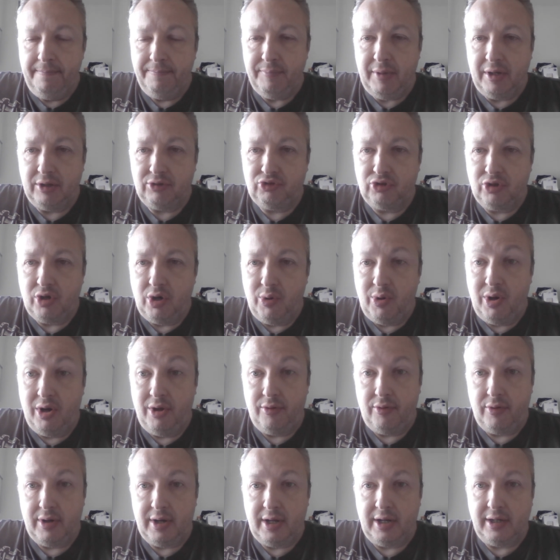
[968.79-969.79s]
Mexico,
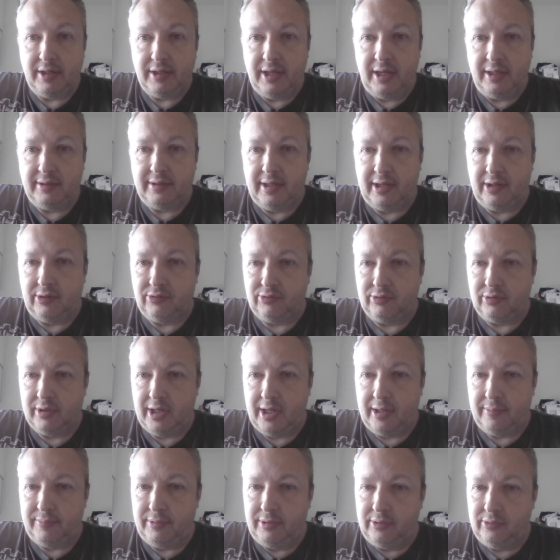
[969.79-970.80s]
198,000
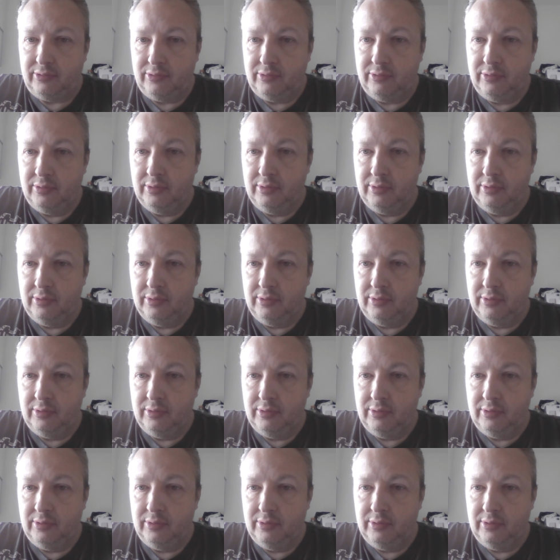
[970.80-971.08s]
copies.